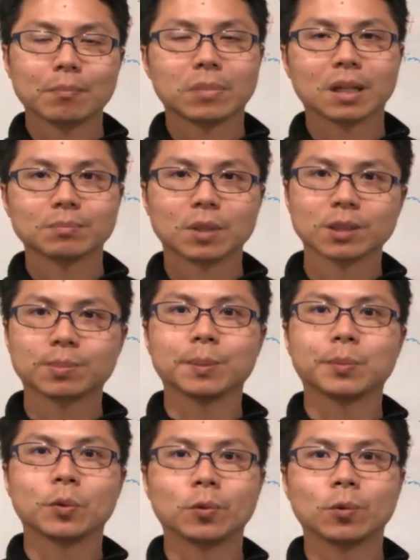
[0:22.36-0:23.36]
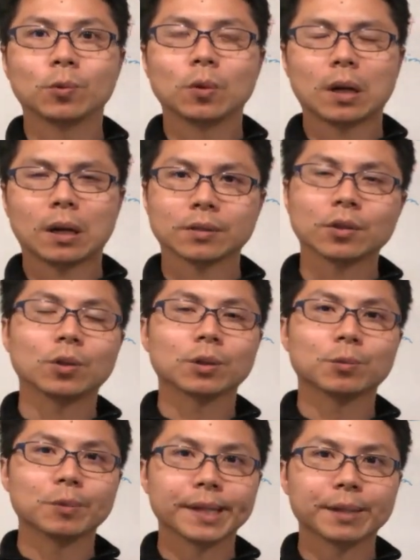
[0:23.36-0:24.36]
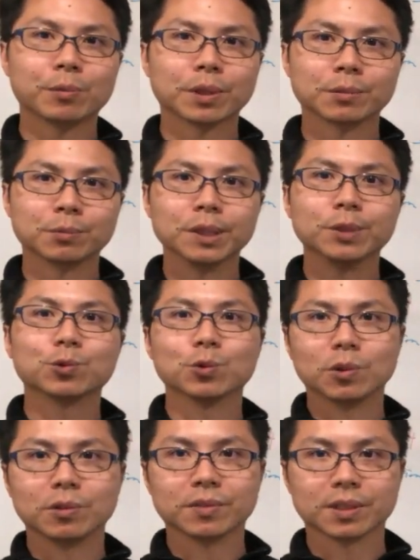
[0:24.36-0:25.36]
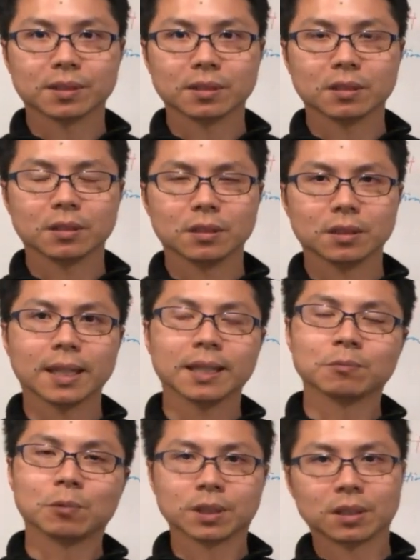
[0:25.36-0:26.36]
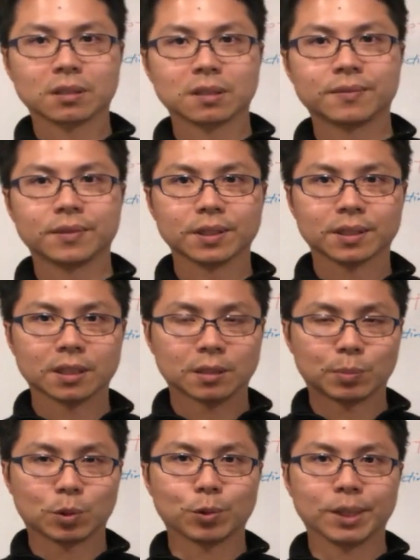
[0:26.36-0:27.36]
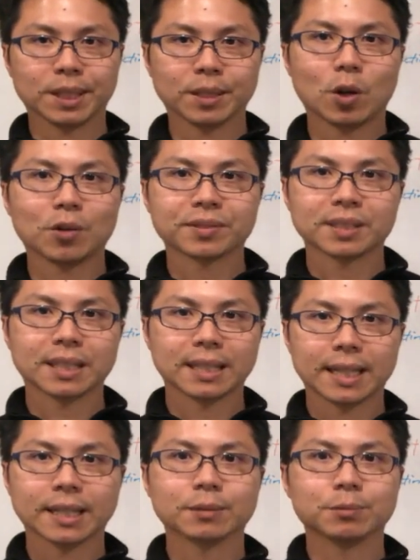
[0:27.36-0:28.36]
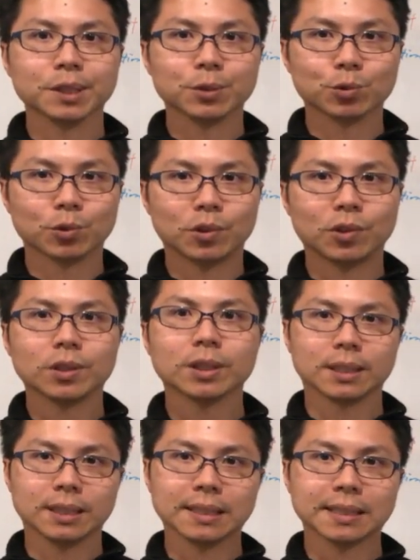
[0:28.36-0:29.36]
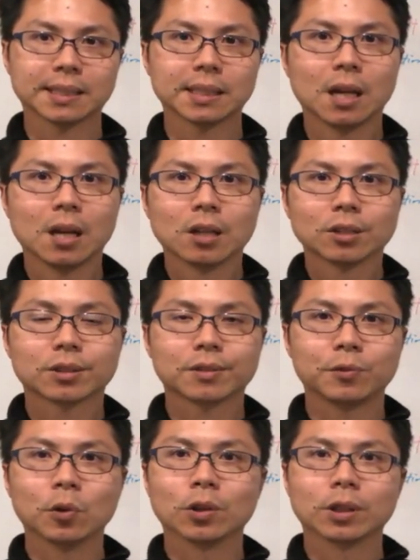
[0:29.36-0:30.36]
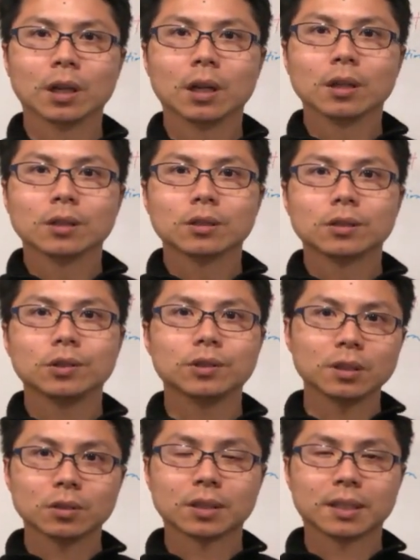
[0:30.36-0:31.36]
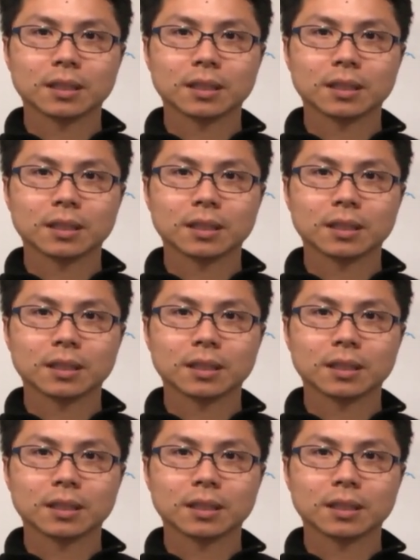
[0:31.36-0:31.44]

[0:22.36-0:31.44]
but most people are not aware what a redraw facility is and what the differences between an offset and a redraw is. So I thought, using